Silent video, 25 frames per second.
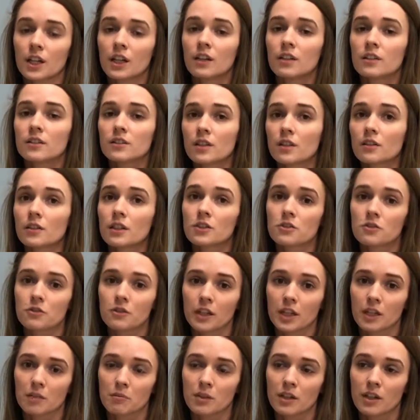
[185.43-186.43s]
so that you
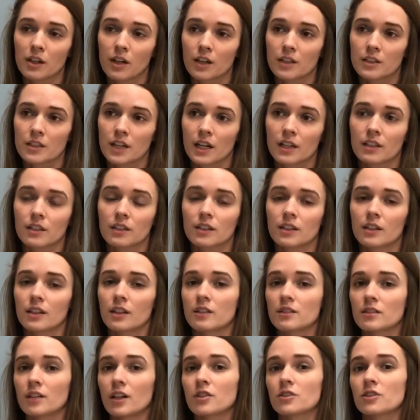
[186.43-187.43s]
can be contacted and
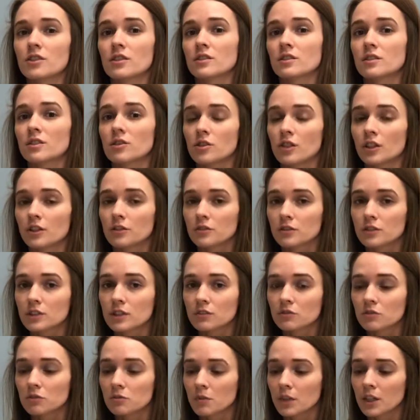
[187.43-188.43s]
it's not just the shelter's
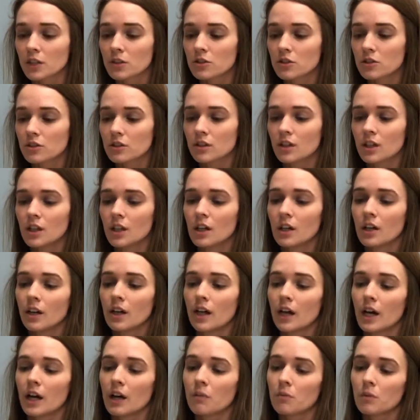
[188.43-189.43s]
information.
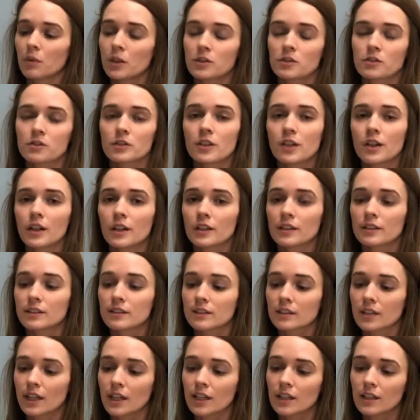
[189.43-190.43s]
Once your dog is
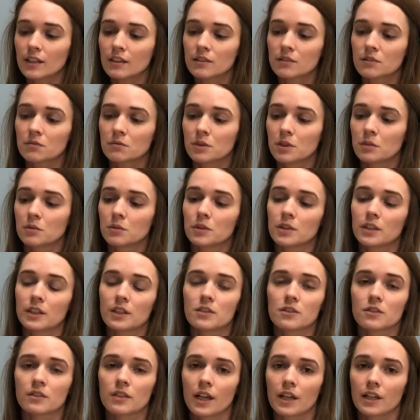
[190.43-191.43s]
scanned, we will
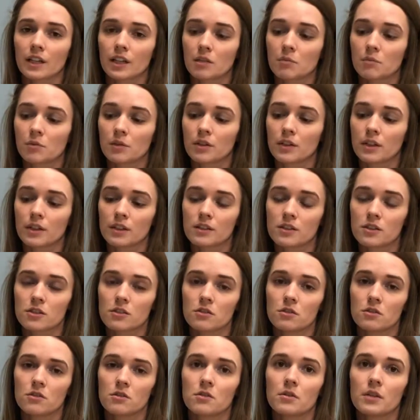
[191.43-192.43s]
enter that number
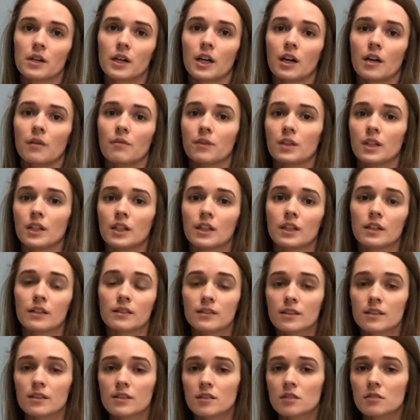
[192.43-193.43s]
into the
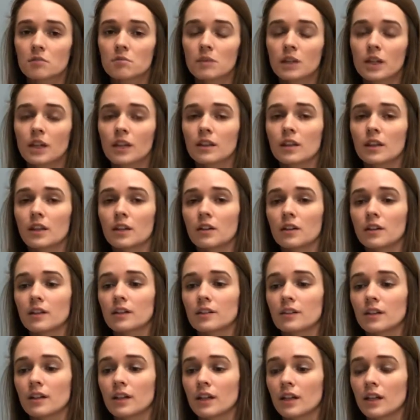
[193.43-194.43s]
system, and there is
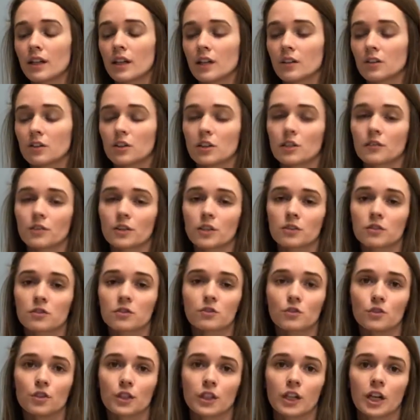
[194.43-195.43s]
a universal
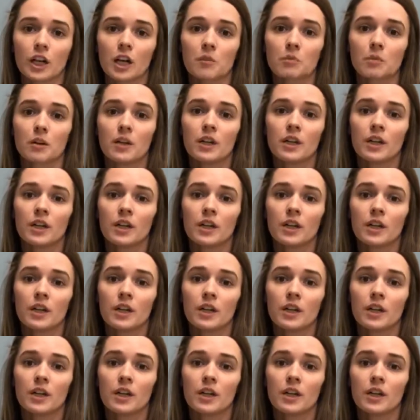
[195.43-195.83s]
lookup